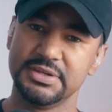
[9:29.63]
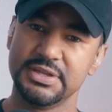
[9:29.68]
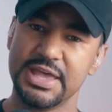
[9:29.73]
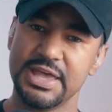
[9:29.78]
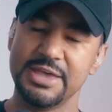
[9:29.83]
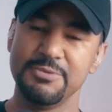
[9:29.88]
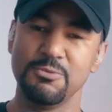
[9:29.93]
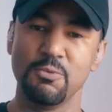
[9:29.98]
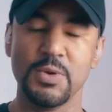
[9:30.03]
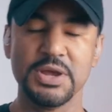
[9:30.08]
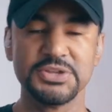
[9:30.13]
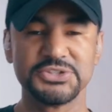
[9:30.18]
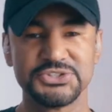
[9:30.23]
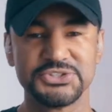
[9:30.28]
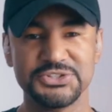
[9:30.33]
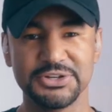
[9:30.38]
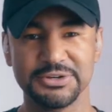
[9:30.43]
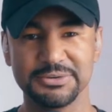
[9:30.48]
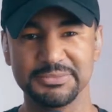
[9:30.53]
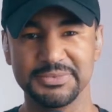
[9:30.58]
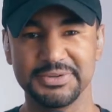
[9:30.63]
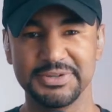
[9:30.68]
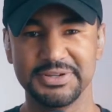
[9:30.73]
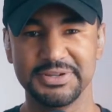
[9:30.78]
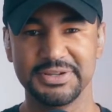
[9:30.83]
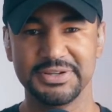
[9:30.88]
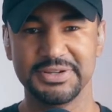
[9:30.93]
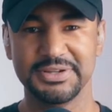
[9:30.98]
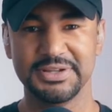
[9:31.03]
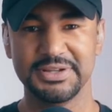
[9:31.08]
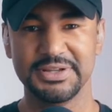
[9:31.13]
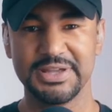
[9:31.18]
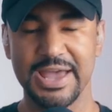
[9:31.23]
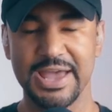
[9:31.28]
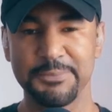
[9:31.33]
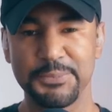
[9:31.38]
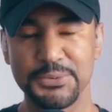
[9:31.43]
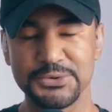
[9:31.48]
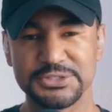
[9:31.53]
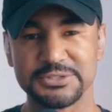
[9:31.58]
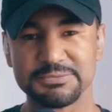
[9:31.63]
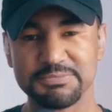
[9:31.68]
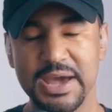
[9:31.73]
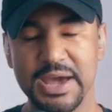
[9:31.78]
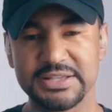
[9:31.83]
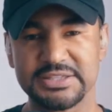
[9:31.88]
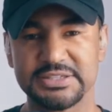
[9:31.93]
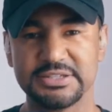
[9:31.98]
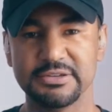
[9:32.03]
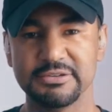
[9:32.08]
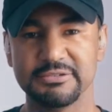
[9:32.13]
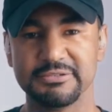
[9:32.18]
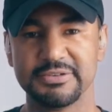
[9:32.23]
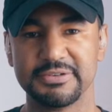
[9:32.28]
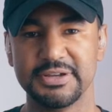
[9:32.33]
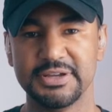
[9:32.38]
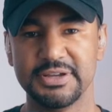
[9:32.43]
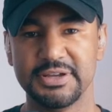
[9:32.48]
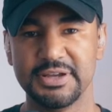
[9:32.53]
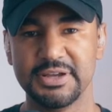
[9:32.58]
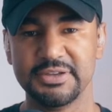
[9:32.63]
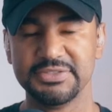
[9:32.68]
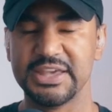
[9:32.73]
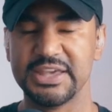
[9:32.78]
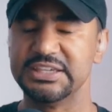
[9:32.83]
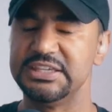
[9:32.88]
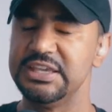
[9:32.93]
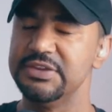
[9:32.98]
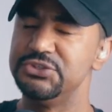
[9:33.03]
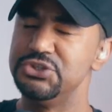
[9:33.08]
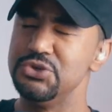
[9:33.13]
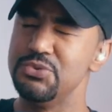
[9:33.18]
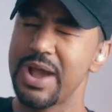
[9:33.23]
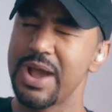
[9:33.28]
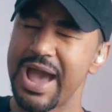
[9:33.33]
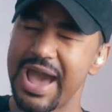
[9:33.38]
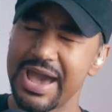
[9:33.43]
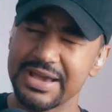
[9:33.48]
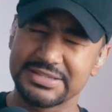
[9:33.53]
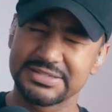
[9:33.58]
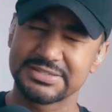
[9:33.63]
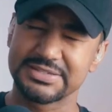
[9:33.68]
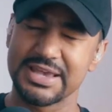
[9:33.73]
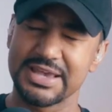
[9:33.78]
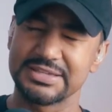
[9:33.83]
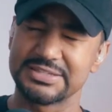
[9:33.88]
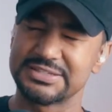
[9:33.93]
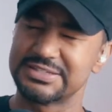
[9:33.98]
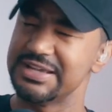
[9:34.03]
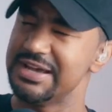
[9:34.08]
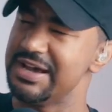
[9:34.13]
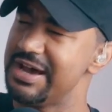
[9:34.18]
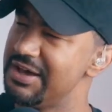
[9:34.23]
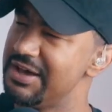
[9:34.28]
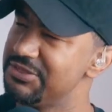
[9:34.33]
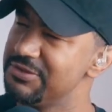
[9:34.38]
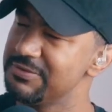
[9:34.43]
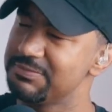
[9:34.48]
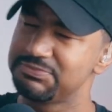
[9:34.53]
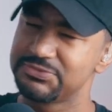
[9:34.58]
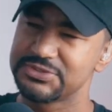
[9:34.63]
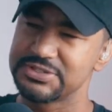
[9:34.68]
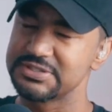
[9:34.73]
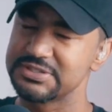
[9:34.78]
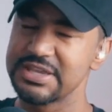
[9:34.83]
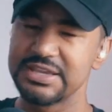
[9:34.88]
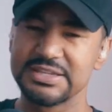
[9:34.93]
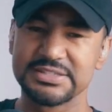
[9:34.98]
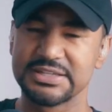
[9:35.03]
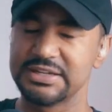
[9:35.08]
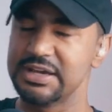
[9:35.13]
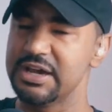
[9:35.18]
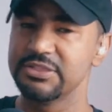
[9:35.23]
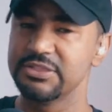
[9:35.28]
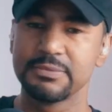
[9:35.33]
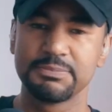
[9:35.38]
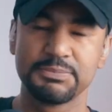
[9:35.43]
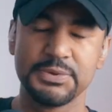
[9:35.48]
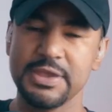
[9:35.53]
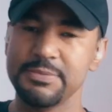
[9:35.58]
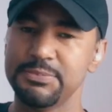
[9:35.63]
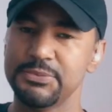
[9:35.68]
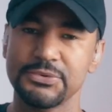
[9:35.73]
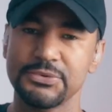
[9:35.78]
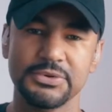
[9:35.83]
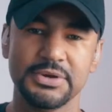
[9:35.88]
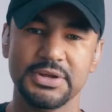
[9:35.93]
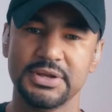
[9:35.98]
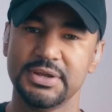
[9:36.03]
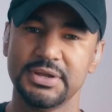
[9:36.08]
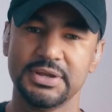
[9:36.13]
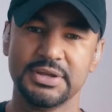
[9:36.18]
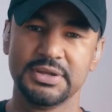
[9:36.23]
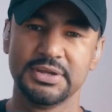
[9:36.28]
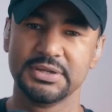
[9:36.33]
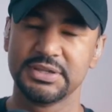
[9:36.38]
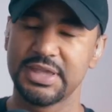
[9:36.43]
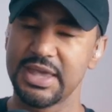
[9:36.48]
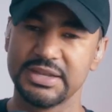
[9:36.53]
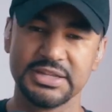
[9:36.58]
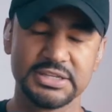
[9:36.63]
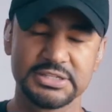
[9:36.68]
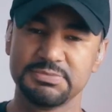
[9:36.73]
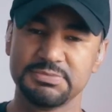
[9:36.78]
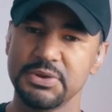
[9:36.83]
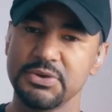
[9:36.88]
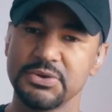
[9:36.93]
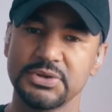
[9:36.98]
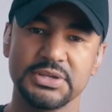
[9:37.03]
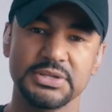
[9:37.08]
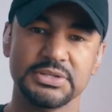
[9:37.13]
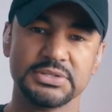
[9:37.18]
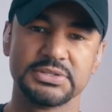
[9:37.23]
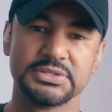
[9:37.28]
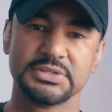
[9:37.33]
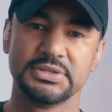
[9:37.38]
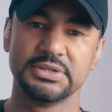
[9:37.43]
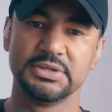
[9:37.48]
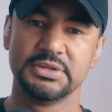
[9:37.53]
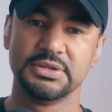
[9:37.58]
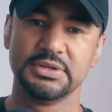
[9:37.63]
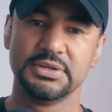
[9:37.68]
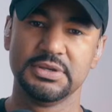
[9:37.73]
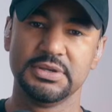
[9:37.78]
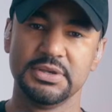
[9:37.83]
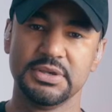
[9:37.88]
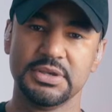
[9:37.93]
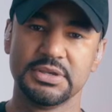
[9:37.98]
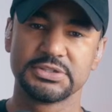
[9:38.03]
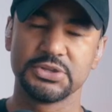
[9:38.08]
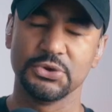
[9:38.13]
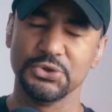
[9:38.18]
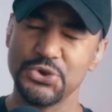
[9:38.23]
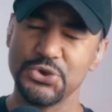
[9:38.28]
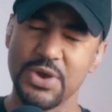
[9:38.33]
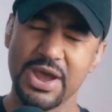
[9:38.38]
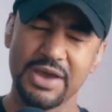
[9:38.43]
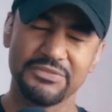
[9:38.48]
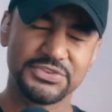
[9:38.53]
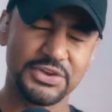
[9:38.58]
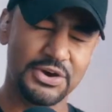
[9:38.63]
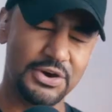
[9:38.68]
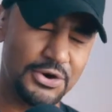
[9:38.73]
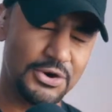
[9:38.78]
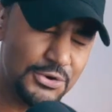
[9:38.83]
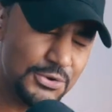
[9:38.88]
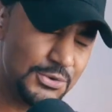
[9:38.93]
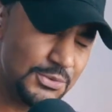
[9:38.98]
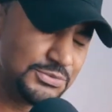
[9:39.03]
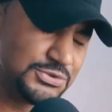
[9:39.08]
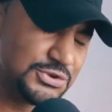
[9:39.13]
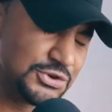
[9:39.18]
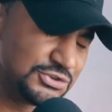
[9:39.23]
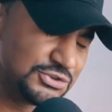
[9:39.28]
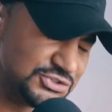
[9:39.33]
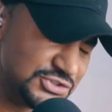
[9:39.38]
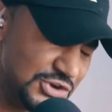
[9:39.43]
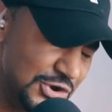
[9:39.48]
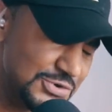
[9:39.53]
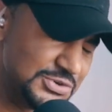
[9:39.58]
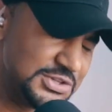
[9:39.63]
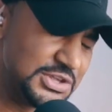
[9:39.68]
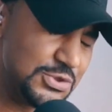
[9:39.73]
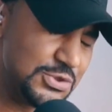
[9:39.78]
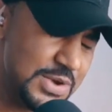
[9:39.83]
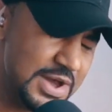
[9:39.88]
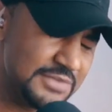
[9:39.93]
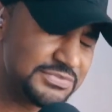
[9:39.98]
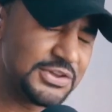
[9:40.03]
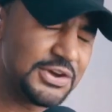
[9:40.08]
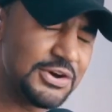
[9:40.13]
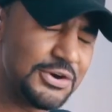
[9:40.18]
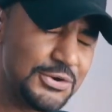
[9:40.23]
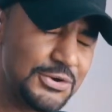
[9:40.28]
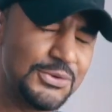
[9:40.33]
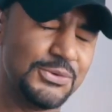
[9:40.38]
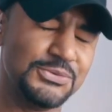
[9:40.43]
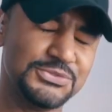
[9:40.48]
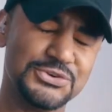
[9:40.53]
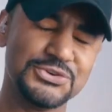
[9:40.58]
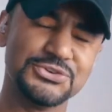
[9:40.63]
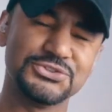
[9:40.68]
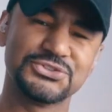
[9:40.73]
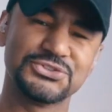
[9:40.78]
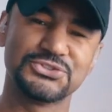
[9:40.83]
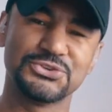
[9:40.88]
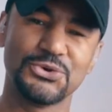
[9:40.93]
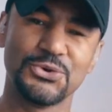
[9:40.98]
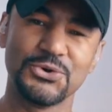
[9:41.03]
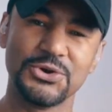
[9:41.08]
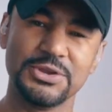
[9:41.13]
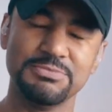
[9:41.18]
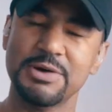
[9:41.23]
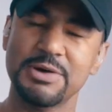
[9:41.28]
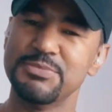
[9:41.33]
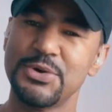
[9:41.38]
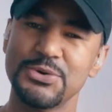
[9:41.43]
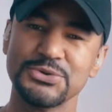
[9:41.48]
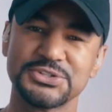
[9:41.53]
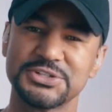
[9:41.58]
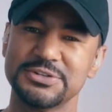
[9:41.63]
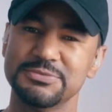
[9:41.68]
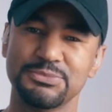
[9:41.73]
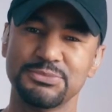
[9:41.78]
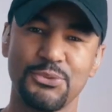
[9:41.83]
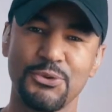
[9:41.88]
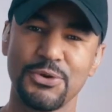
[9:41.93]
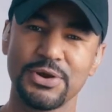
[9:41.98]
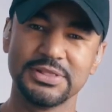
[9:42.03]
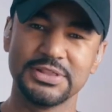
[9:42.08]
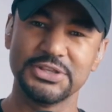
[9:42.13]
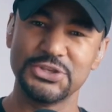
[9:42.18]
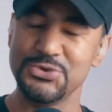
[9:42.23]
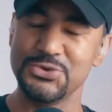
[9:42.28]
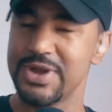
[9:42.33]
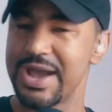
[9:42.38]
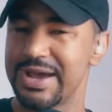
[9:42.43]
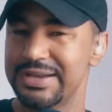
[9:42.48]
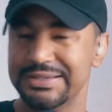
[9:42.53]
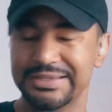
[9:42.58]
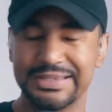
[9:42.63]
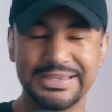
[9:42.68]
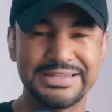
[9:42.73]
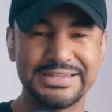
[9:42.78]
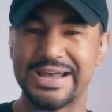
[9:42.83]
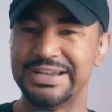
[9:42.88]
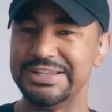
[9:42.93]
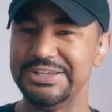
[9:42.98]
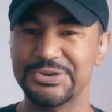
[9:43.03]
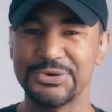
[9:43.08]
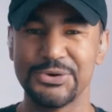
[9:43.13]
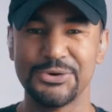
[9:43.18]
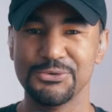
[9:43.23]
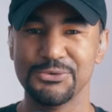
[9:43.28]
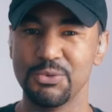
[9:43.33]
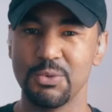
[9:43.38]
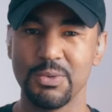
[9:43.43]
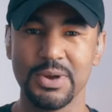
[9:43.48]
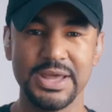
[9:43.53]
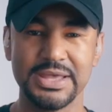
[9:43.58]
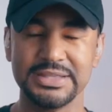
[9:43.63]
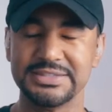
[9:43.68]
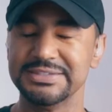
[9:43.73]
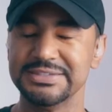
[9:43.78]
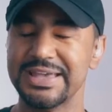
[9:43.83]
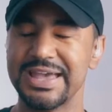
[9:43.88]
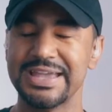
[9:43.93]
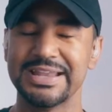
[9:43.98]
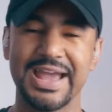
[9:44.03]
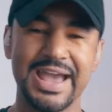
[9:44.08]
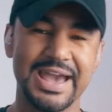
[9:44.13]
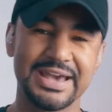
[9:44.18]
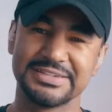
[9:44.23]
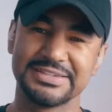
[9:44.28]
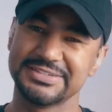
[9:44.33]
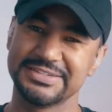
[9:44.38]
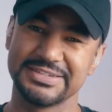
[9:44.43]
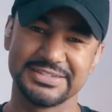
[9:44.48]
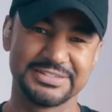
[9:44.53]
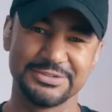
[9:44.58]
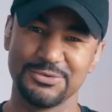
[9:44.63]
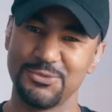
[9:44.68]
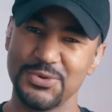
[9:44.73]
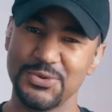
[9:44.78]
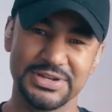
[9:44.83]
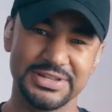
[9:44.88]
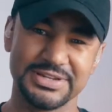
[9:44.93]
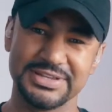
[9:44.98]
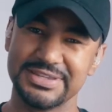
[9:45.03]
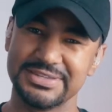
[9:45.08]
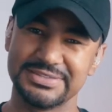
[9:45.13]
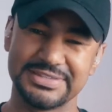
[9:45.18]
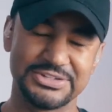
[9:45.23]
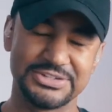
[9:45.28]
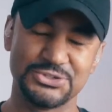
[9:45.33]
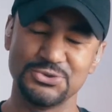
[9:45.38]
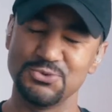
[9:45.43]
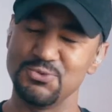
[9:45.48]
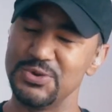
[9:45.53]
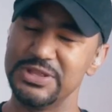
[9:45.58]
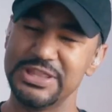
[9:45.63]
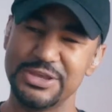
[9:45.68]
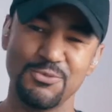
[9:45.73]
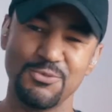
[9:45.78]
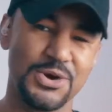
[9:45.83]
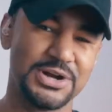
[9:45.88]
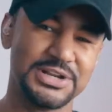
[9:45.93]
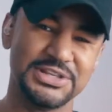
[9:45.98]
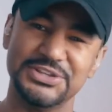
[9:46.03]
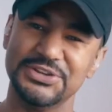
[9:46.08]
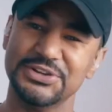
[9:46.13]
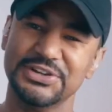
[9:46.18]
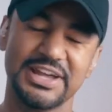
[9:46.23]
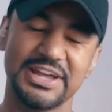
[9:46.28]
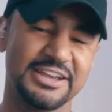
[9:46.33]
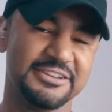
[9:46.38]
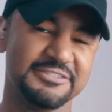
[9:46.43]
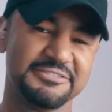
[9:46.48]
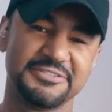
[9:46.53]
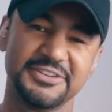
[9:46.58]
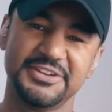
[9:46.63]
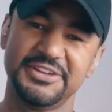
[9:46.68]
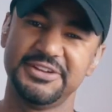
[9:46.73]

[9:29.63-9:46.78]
and wisdom and perspective that gives you access to things that other people can't experience. So you have to own your journey. You have to own your story. But most importantly, you got to get out of your own way to gain access to what it is that you really want in your life.